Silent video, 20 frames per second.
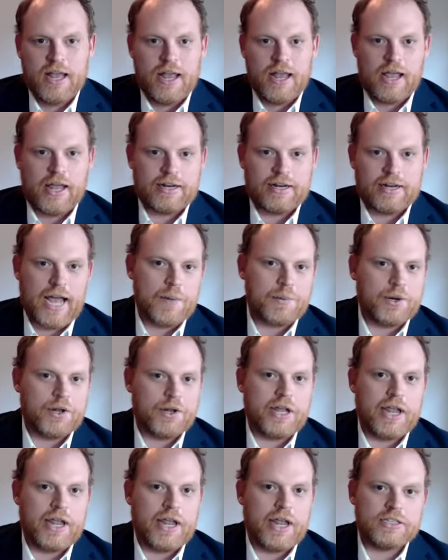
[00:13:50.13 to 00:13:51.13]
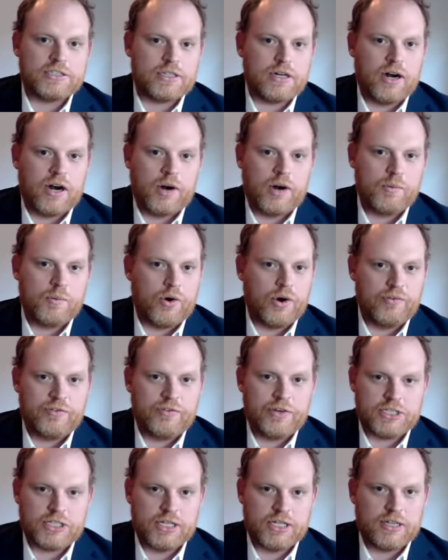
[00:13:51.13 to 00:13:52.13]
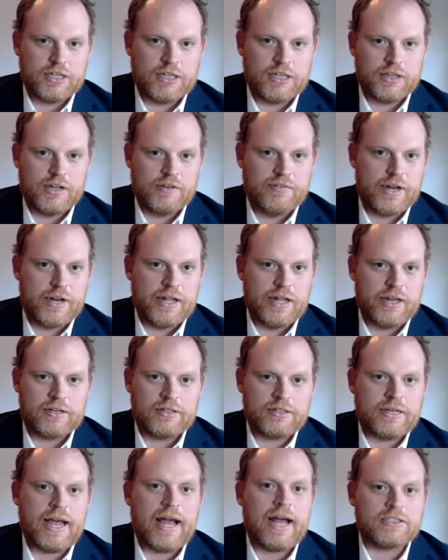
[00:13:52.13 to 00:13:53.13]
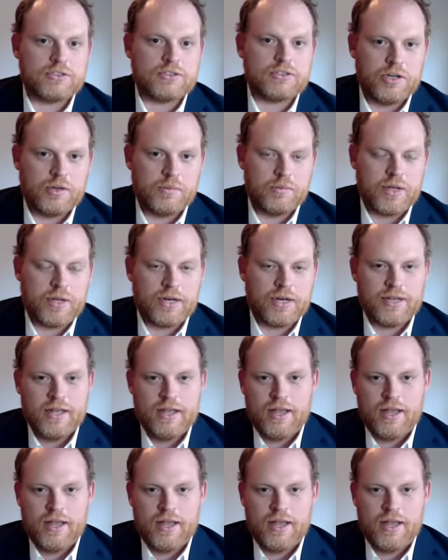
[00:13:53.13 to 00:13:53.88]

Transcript: And capital gains are more efficient than the dividend tax treatment.